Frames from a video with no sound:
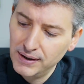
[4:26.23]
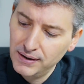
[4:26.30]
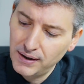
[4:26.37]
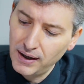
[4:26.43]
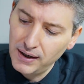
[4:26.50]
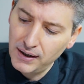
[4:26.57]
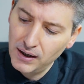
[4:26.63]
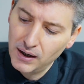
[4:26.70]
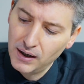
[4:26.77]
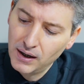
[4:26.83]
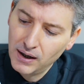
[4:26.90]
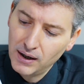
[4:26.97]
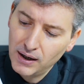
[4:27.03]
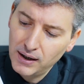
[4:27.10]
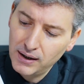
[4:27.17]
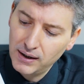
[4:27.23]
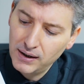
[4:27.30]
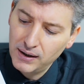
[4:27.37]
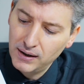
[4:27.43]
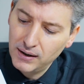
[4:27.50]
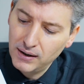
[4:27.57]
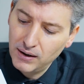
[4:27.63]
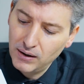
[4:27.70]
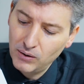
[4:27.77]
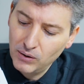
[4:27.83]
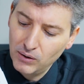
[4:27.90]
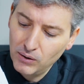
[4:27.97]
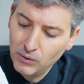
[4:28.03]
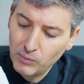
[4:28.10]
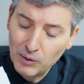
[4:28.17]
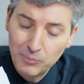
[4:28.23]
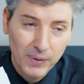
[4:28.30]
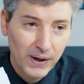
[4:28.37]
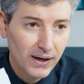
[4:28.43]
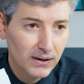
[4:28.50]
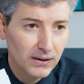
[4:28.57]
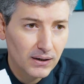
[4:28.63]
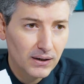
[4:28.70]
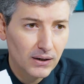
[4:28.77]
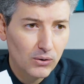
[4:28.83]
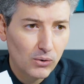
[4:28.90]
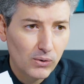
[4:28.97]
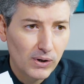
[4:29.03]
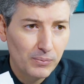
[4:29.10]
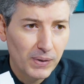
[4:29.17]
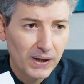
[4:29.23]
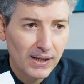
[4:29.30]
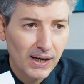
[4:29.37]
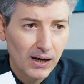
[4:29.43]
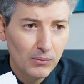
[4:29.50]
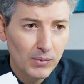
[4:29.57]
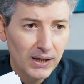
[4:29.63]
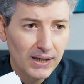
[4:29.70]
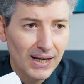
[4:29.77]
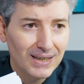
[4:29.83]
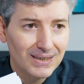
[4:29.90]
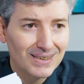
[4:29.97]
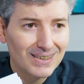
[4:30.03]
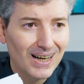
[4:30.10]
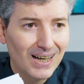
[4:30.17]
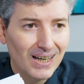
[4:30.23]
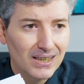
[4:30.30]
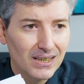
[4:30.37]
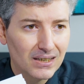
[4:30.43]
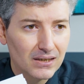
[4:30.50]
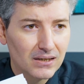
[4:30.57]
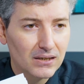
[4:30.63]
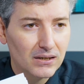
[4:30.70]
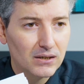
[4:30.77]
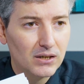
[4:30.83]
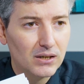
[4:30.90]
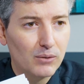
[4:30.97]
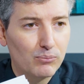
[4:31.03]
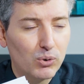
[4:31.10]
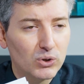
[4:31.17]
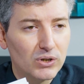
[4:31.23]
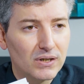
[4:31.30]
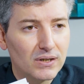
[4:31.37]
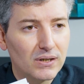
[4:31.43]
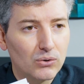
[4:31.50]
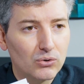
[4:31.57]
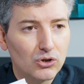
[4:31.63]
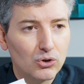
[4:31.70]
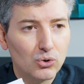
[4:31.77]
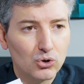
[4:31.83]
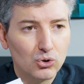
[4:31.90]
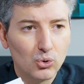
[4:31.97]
Here it is. A leg with lipedema and the areas of fat deposition